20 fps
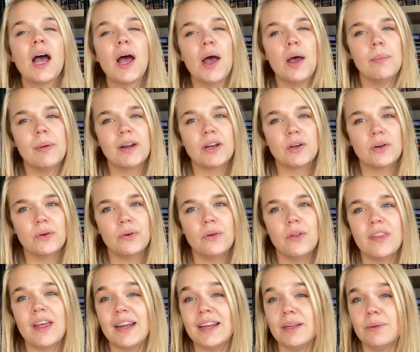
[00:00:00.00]
about a girl
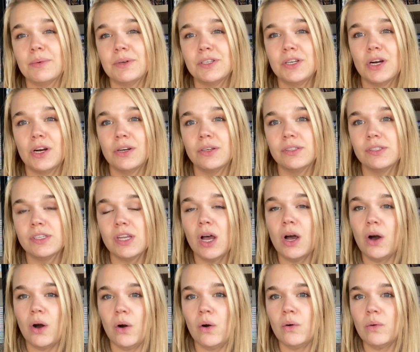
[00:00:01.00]
that returns
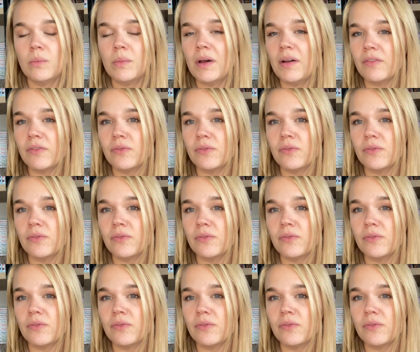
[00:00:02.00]
home